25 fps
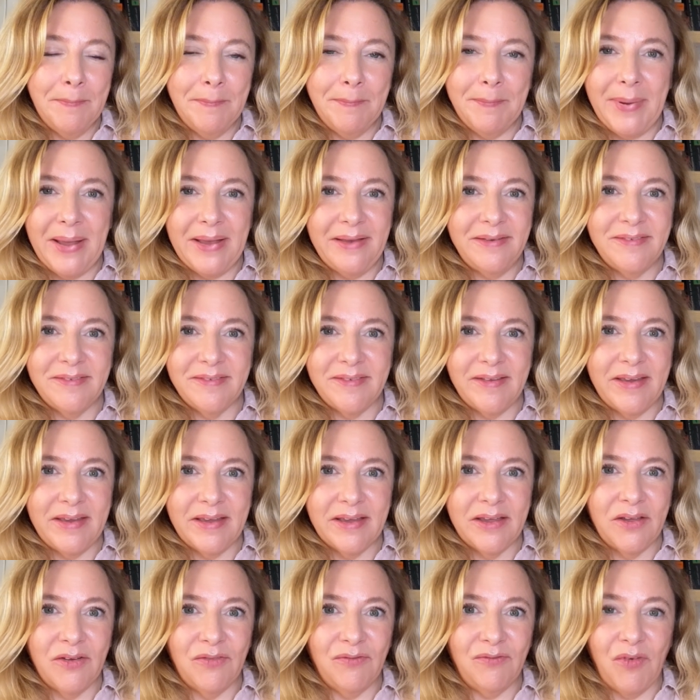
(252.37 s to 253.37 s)

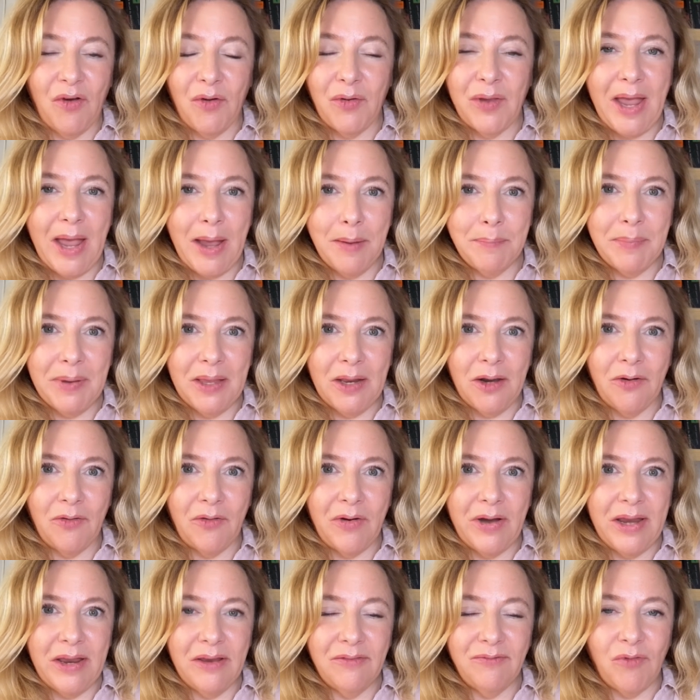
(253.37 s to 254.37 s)
basic
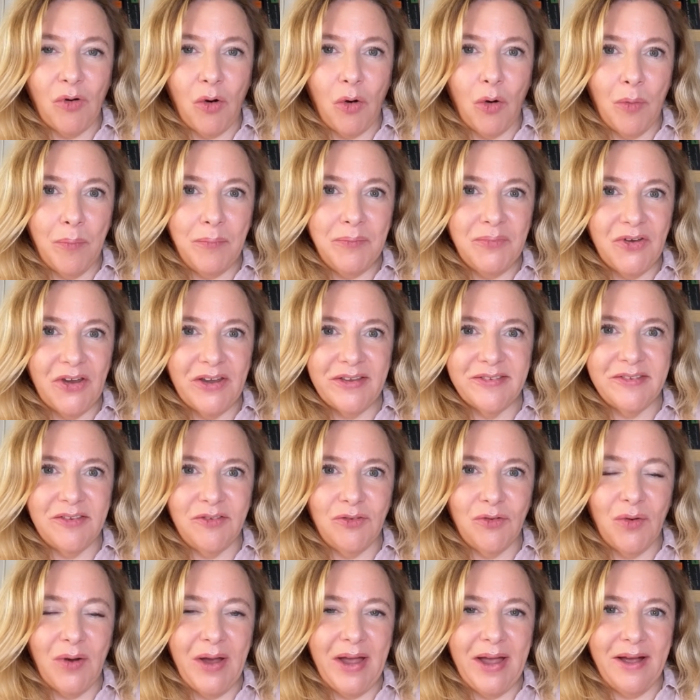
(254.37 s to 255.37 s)
vocabulary for objects in
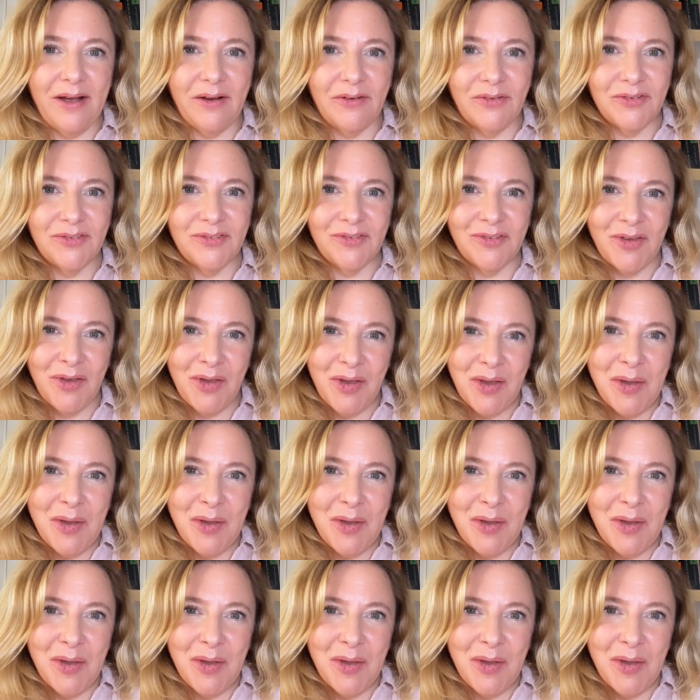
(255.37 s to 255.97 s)
your house,